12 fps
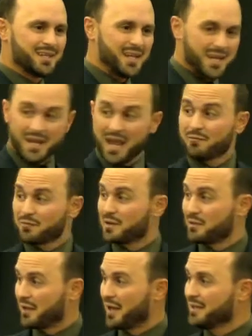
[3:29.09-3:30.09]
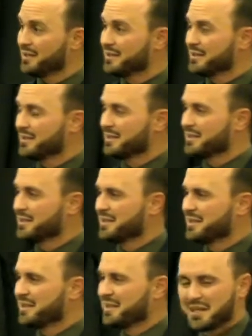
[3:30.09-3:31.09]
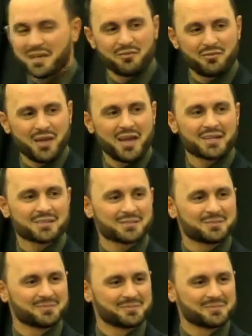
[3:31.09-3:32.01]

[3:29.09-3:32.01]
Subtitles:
In everything, give thanks.